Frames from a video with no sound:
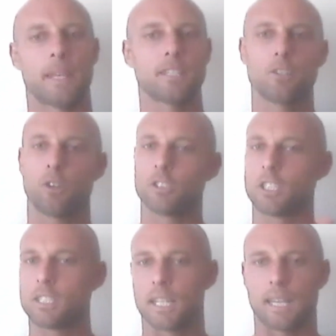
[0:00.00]
This is all
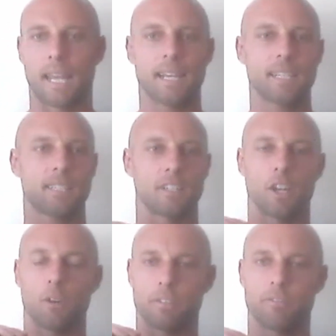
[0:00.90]
just delays and
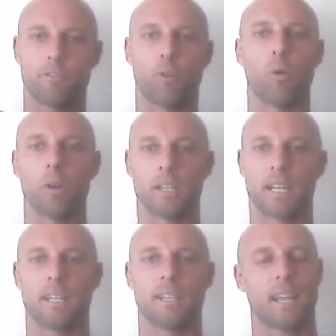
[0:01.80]
going forward.
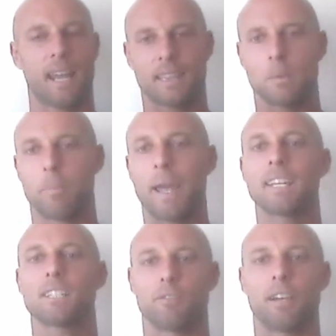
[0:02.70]
And at the
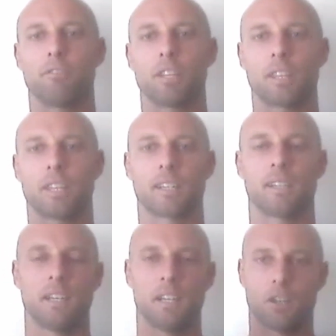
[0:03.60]
base of everything,
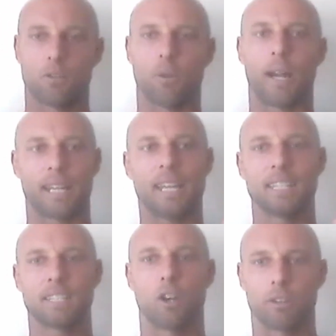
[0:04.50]
running
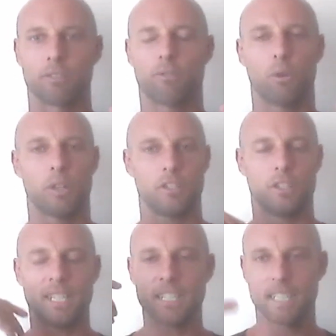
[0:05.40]
is going forward.
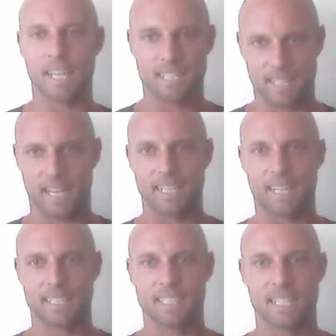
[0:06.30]
You need to get to that
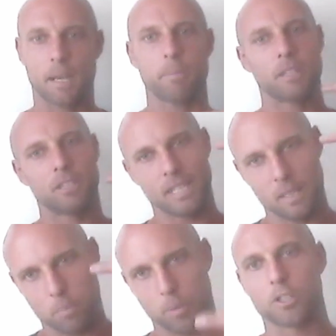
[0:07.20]
next step, and you
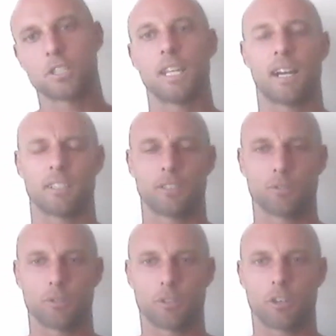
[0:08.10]
need to push down
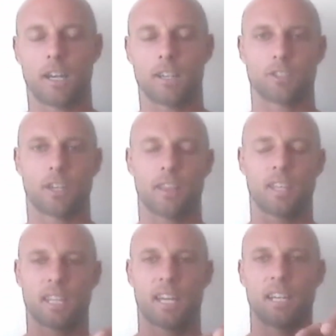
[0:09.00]
into the ground. So I
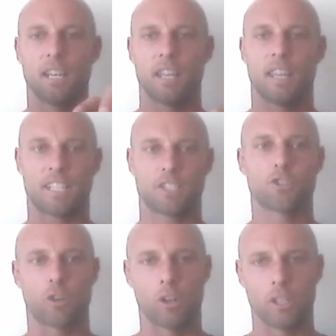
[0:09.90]
think that
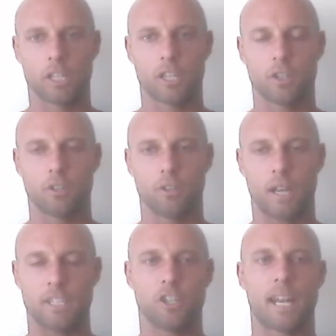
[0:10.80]
stroller
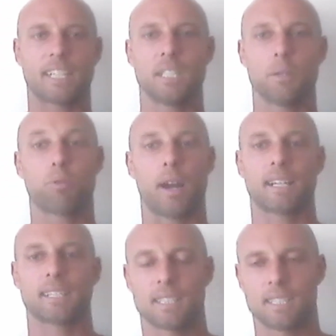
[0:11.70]
cue, and you can actually
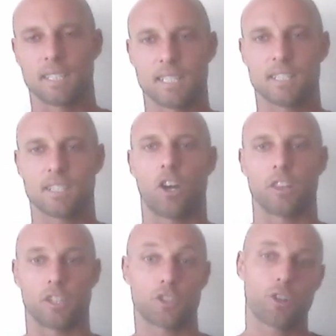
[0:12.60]
practice this
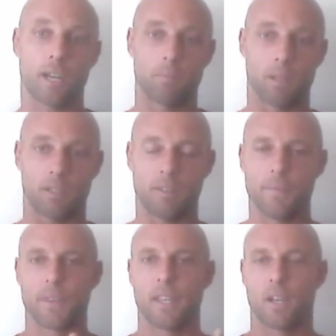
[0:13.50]
on the treadmill,
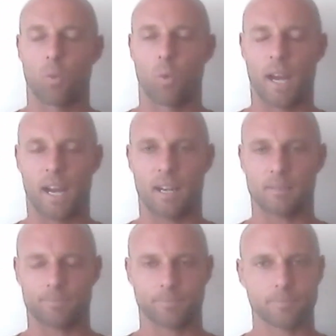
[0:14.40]

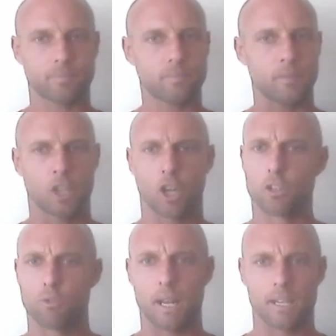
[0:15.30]
where
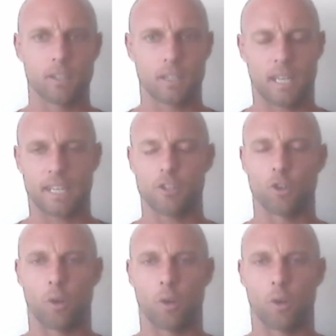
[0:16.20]
go and run like
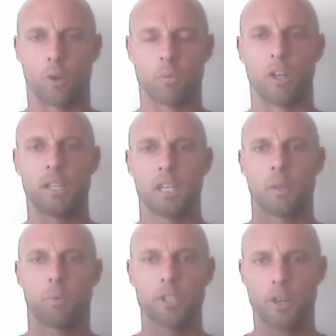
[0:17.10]
you normally
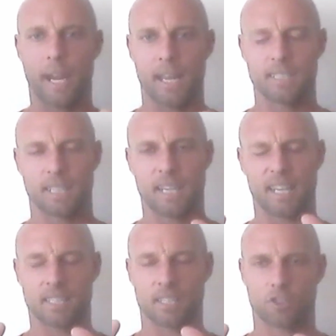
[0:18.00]
would. Put your hands
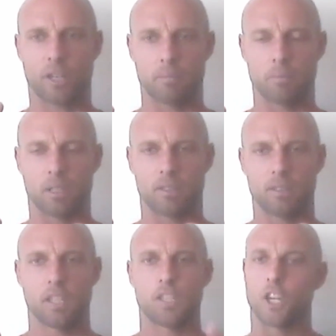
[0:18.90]
against the
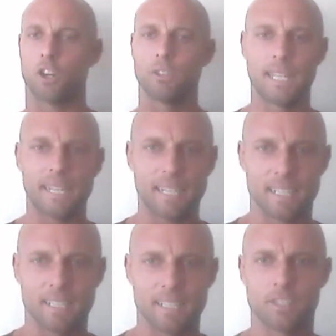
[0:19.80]
treadmill. Don't lean
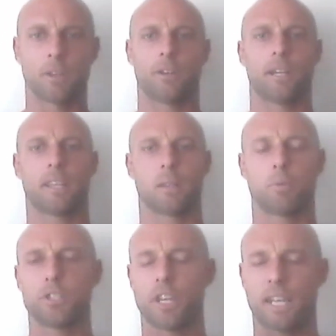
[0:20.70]
into it or
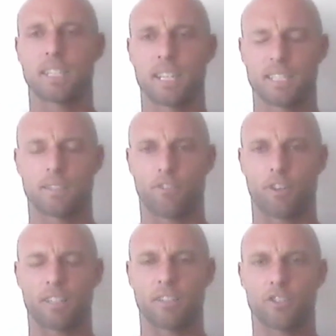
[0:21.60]
anything. Put your hands
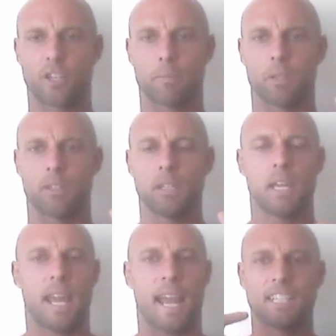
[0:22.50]
against the front of the
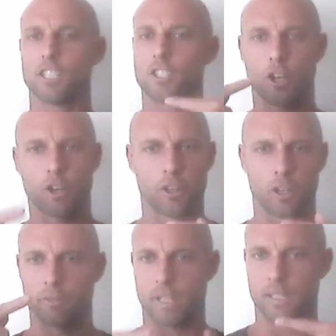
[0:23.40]
treadmill and just
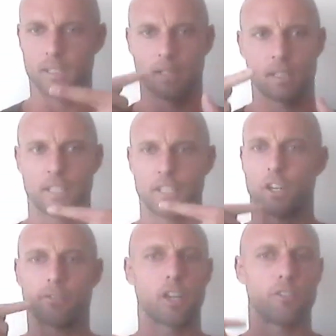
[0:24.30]
turn over.
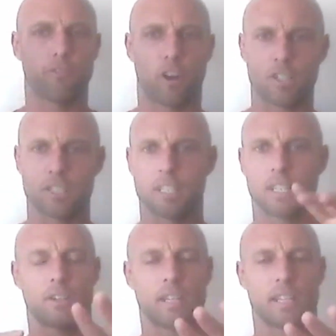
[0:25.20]
You don't have to go
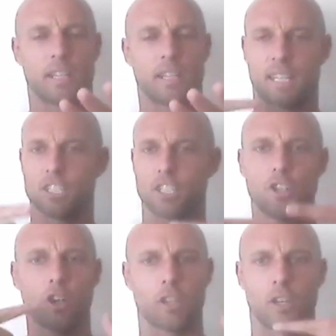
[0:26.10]
faster or anything like
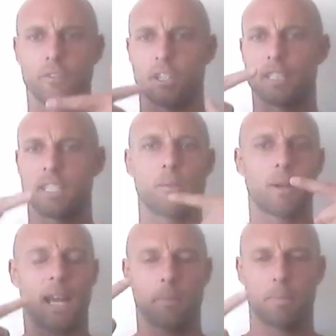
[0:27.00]
that. Just turn over
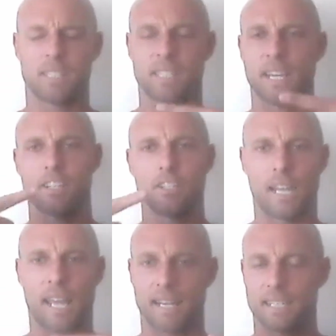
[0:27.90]
and see what happens. See
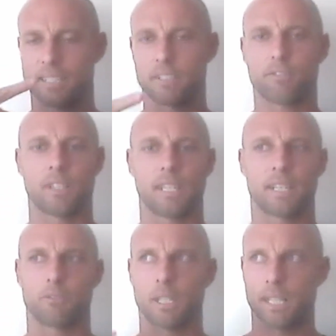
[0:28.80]
how you're landing
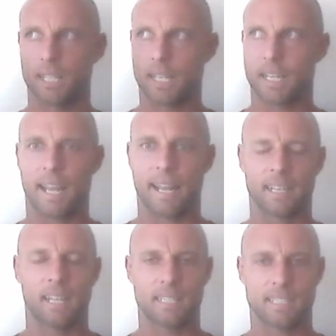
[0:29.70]
differently, and really
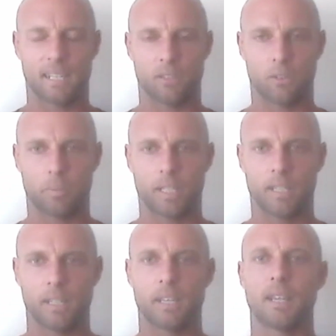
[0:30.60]
like analyze that a
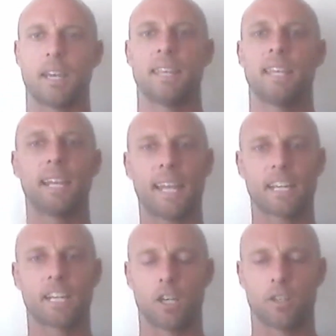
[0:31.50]
little bit. And then
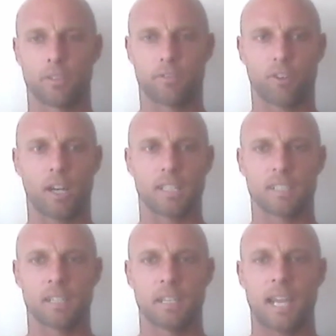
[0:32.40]
let go of the
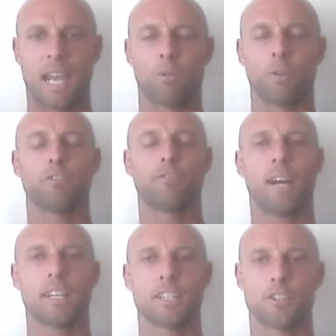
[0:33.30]
front. And what
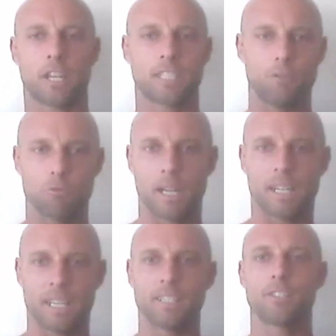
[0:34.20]
you'll find is you actually
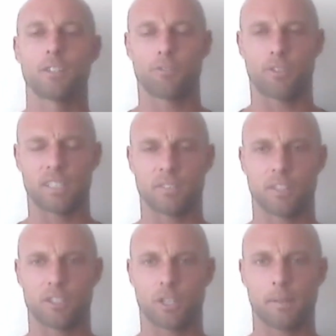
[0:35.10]
run into the
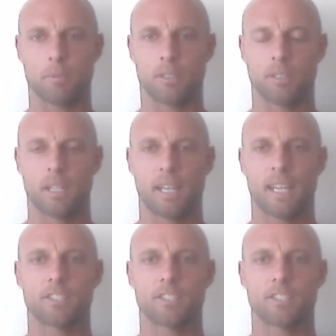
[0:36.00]
front of the treadmill.